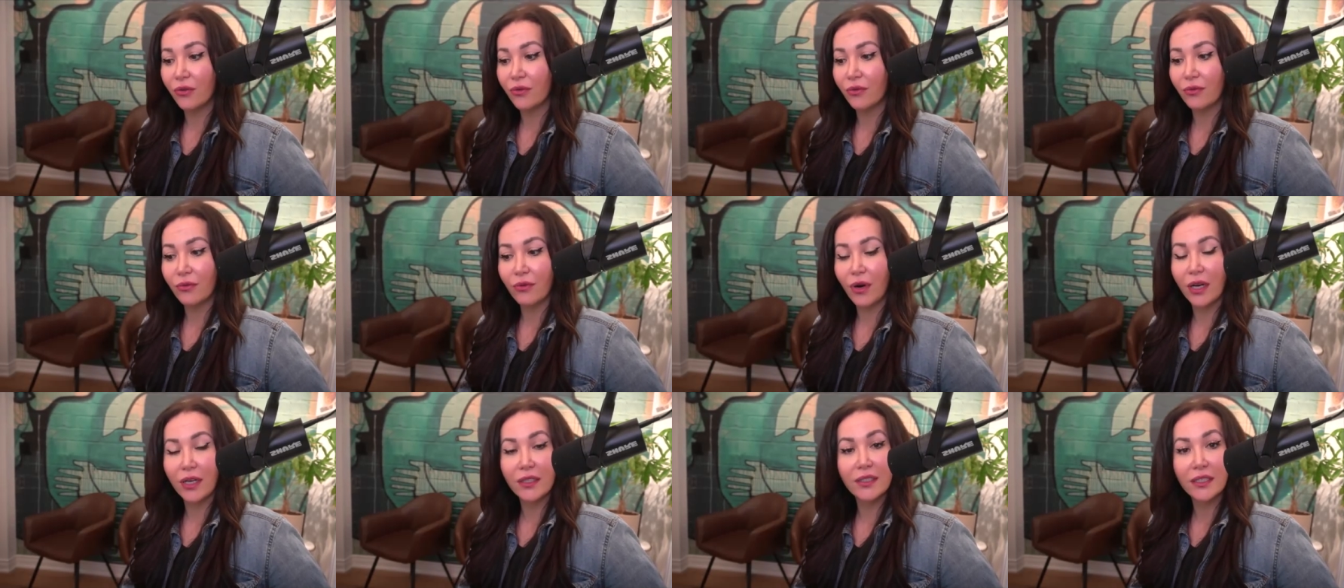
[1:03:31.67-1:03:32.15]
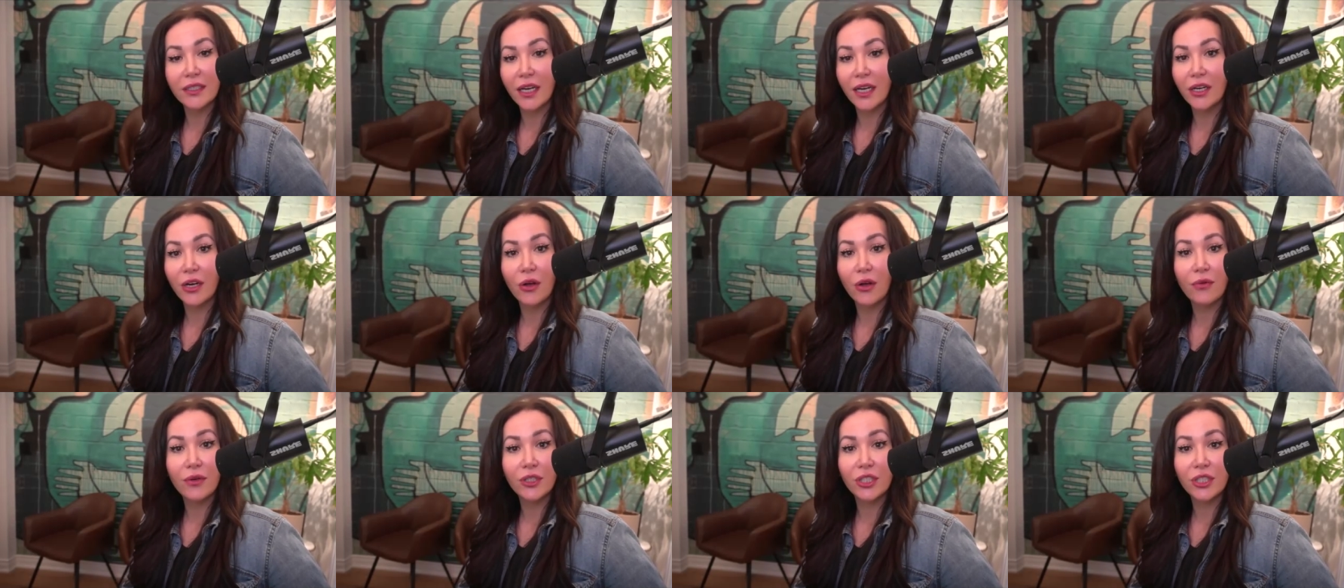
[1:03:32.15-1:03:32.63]
Ross and I
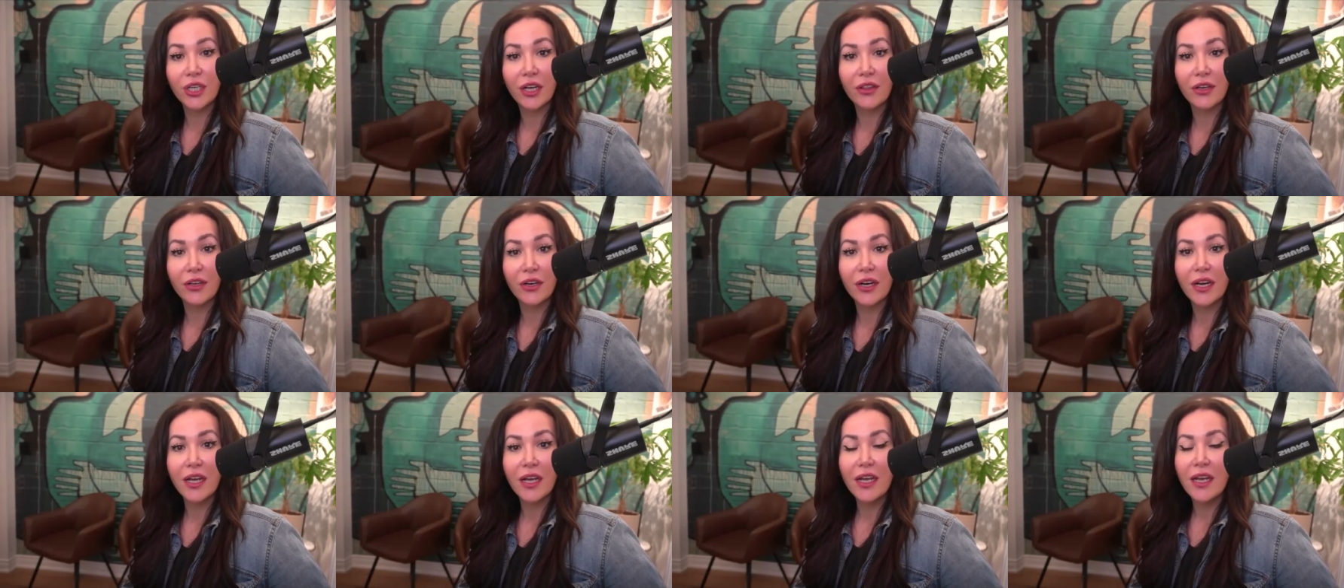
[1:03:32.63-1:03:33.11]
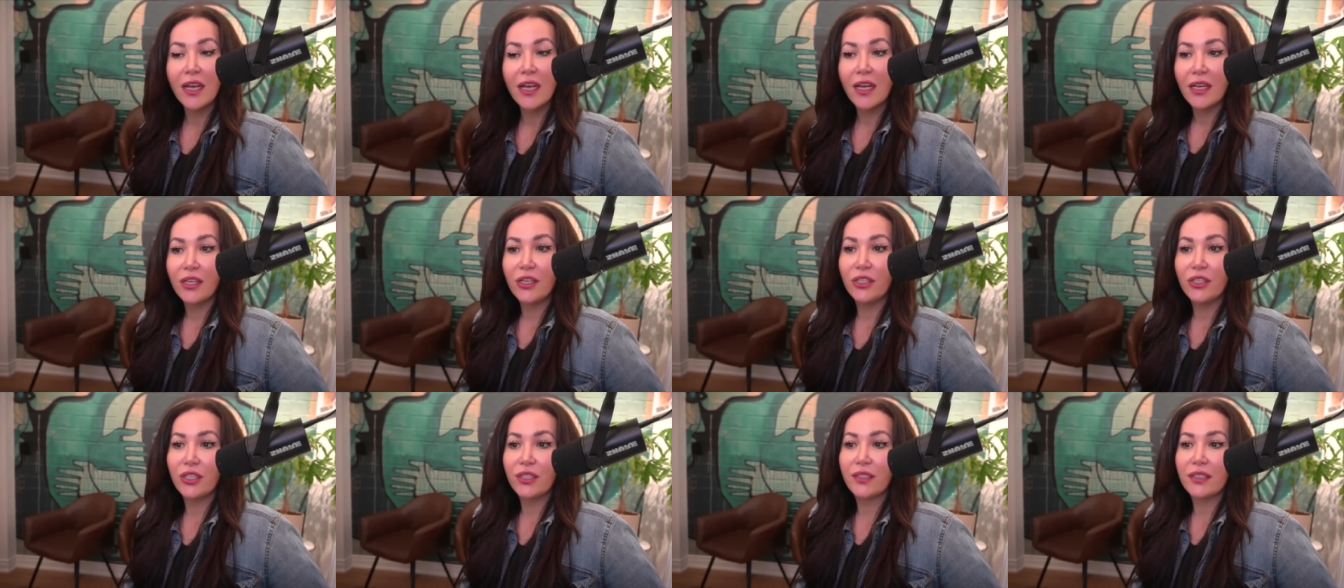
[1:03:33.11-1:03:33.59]
know each other,
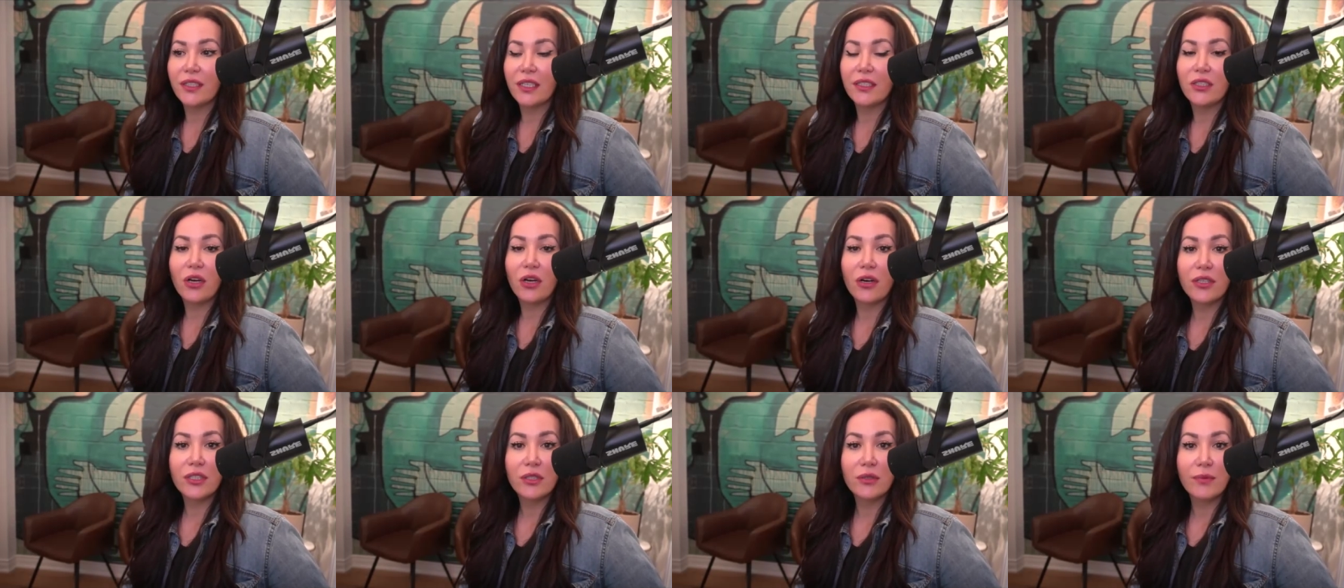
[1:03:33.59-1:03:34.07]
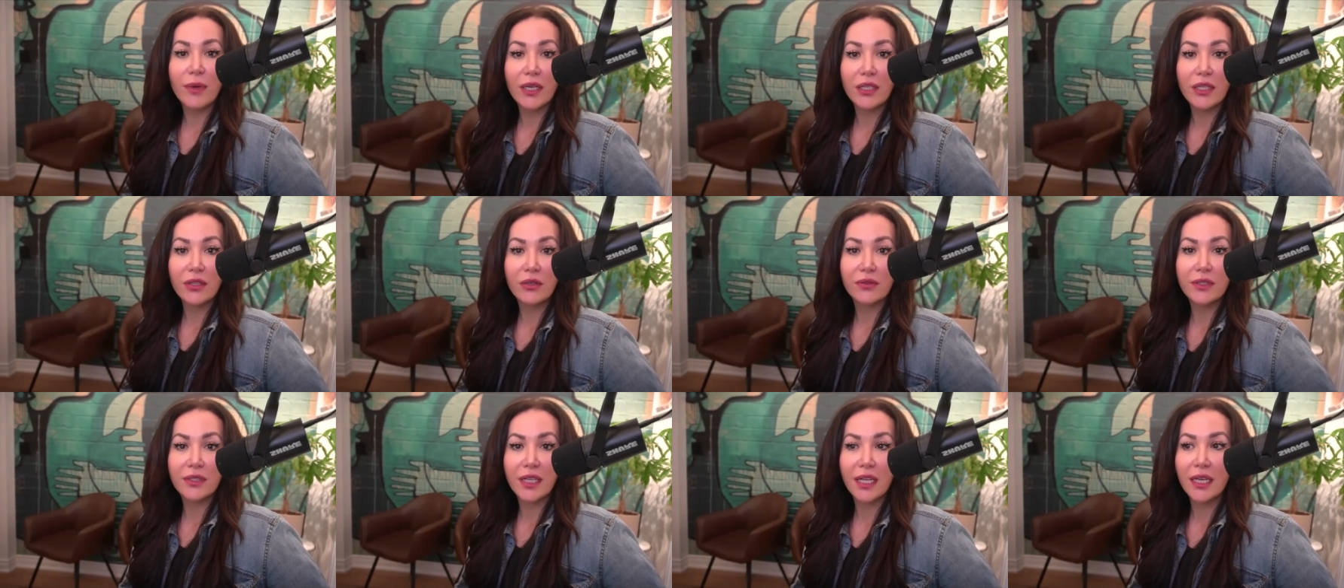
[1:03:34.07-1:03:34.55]
it's hard to make
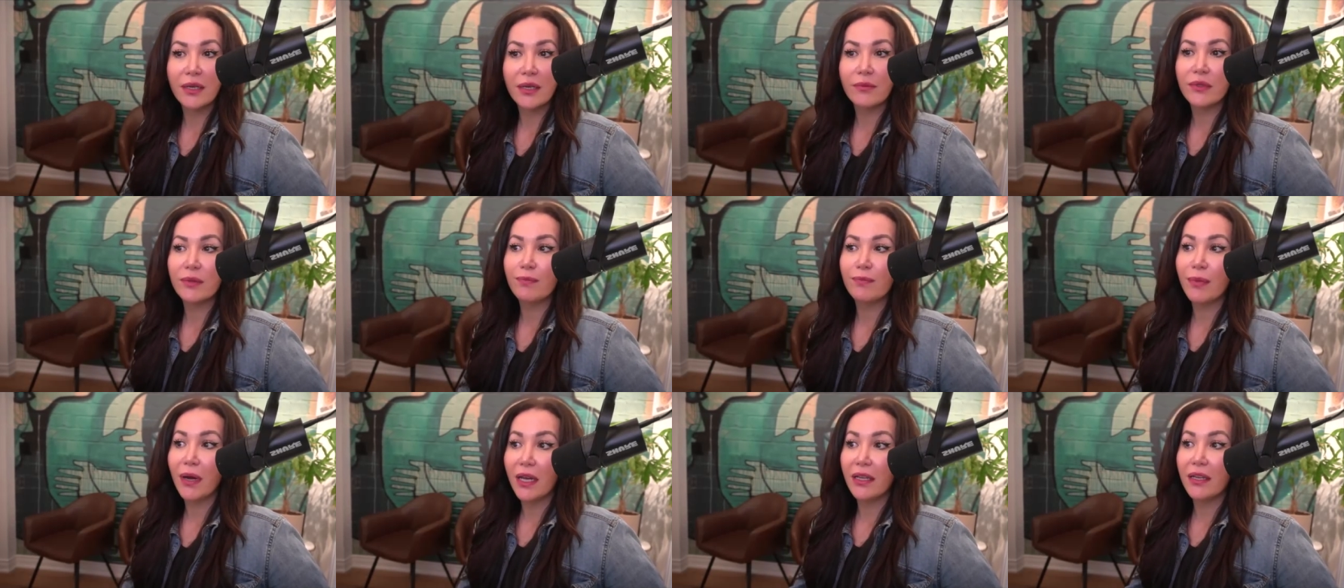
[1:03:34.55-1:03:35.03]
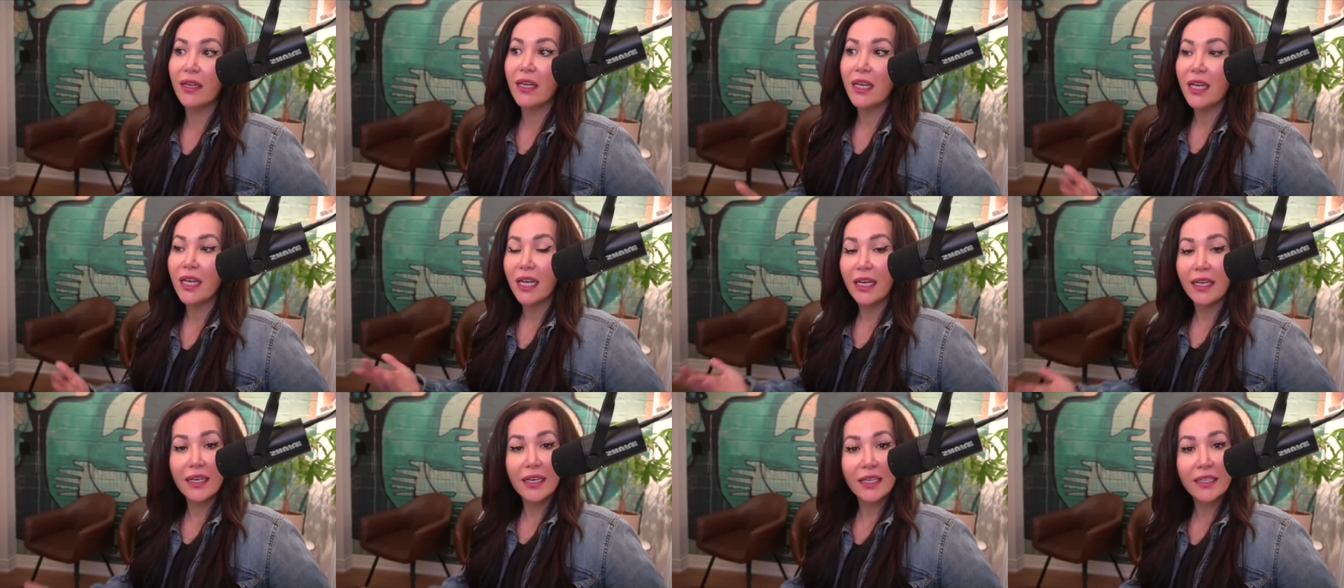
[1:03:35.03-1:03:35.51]
those claims, but
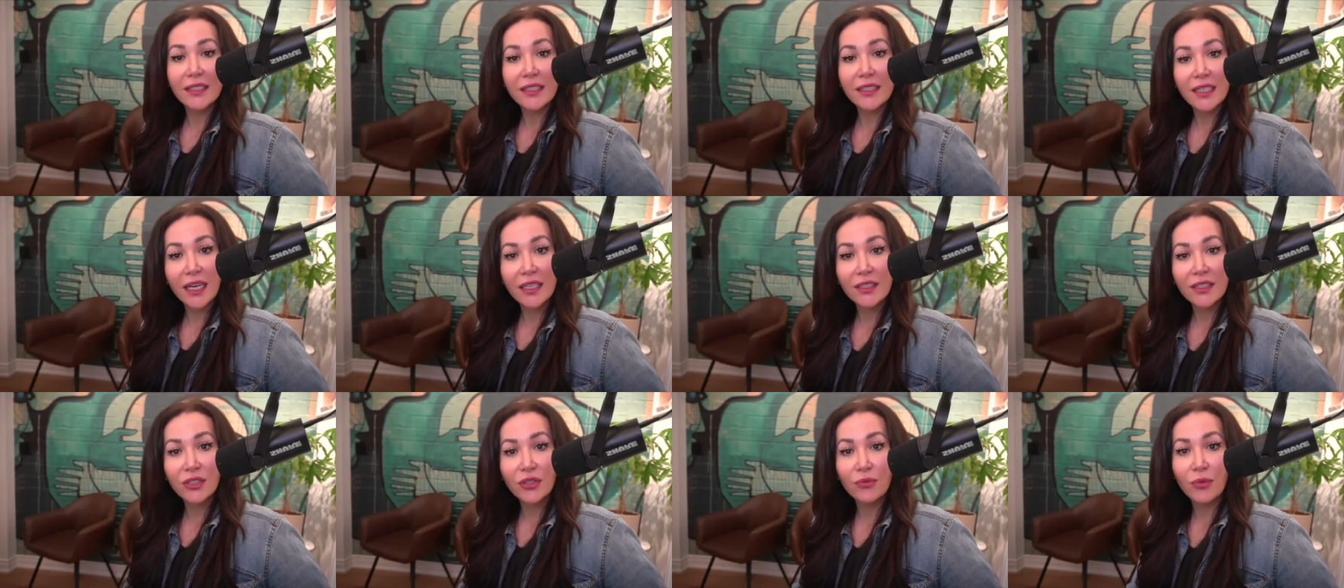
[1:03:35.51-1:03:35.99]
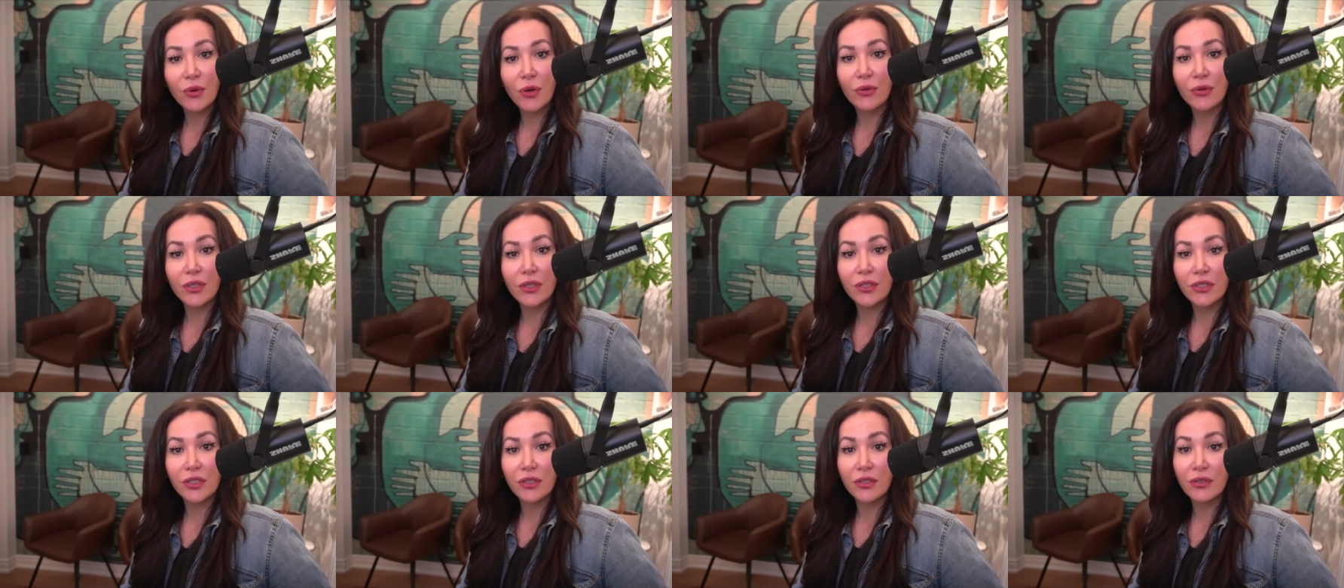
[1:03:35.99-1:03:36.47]
it is
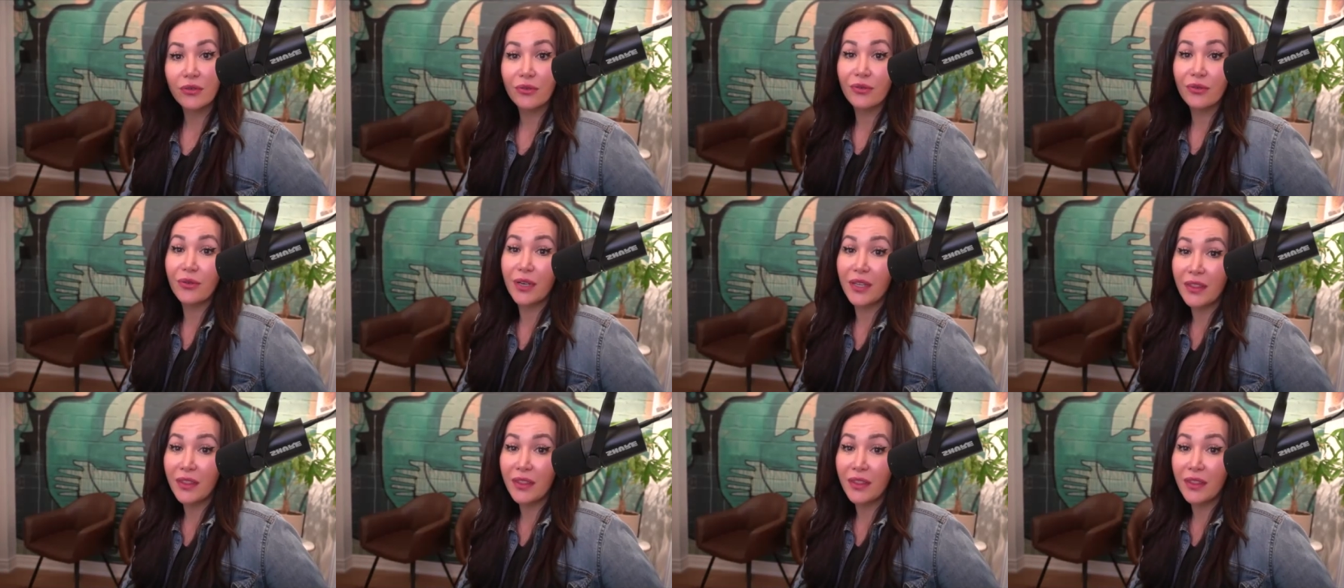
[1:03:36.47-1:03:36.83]
testimony too.